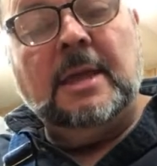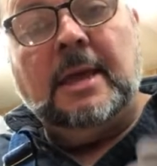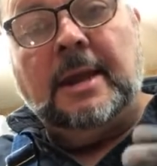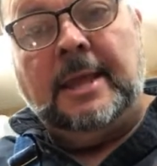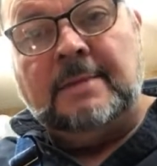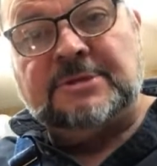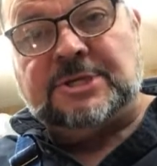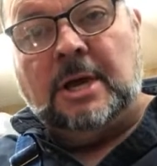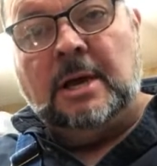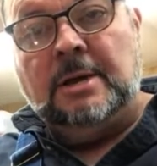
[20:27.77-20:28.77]
And
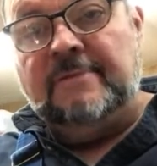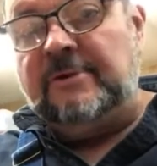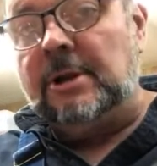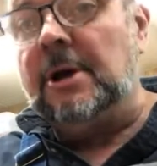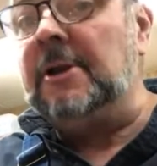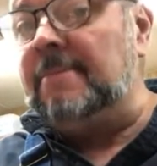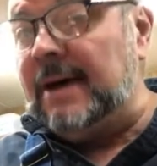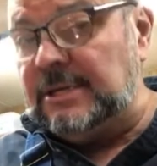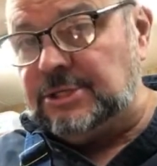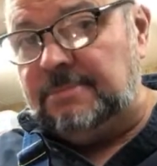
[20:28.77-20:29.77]
Amazon, if you're going to buy
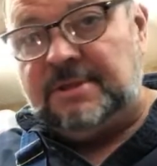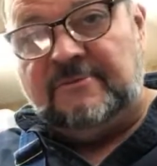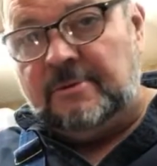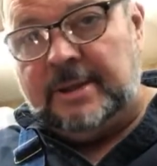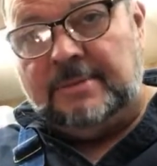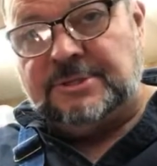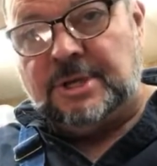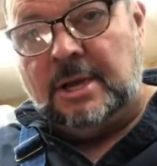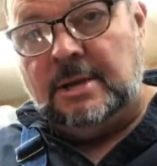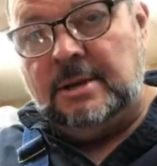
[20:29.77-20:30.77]
something from
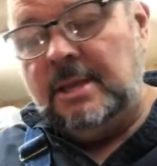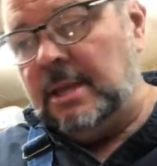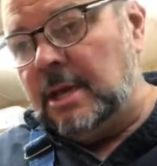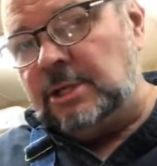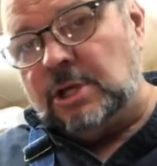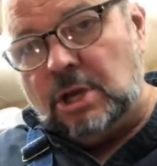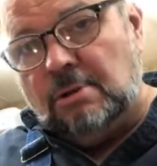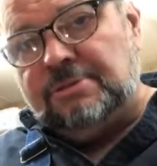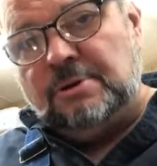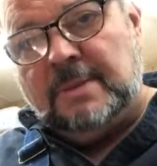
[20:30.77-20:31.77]
Amazon, and you go
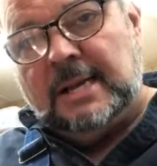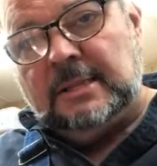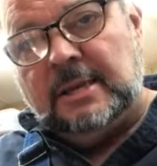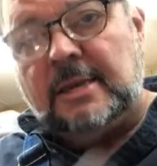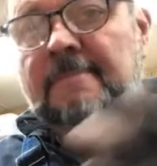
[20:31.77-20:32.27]
through my link,